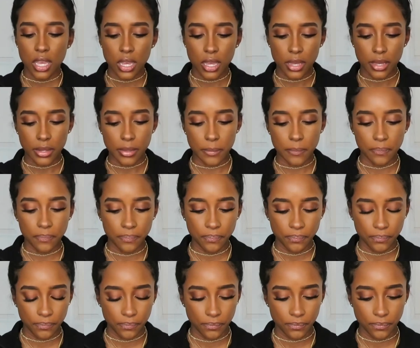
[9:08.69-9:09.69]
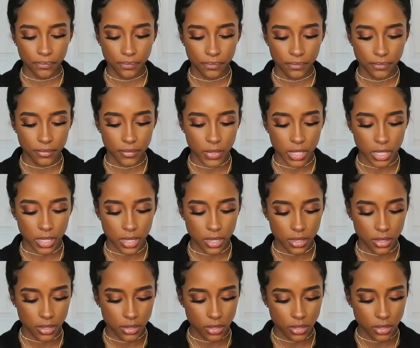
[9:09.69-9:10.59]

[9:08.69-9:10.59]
Um, but yeah,